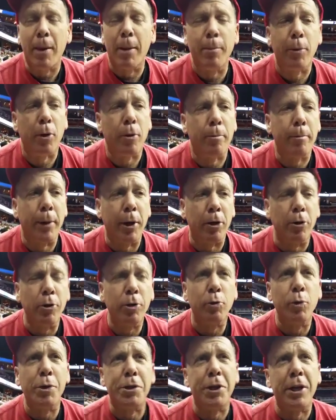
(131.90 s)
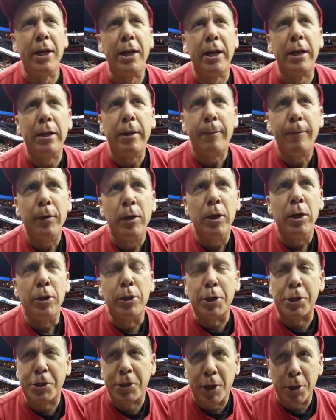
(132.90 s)
Remember, Maryland was in
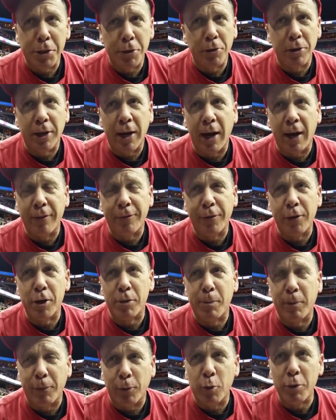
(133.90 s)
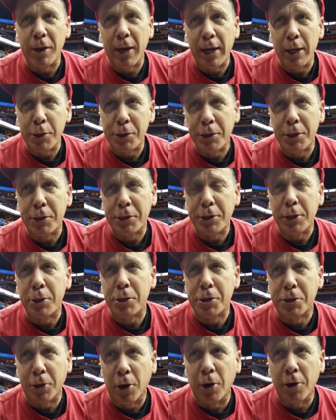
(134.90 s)
the Southern Conference before the
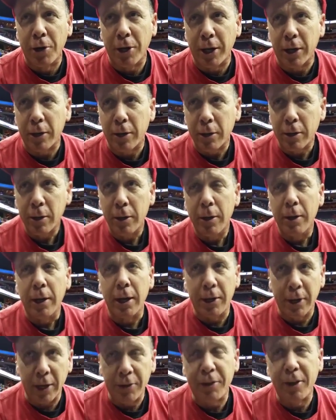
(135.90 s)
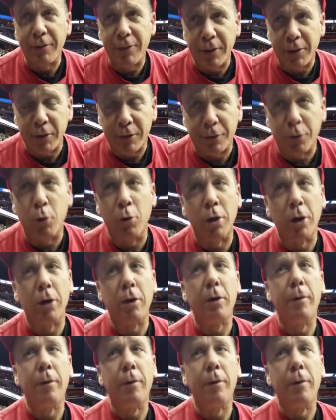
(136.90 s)
ACC started in 1954.